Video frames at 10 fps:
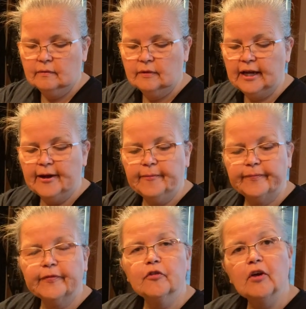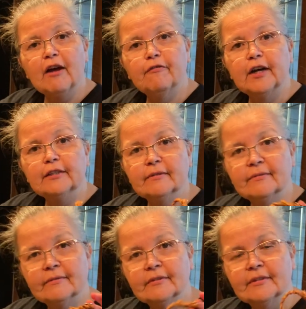Yeah, so have fun.
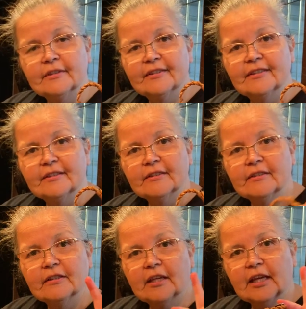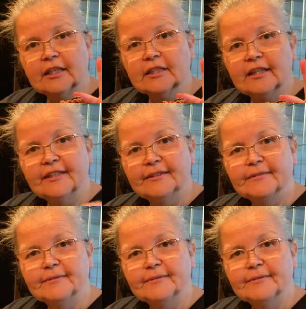Halakisla.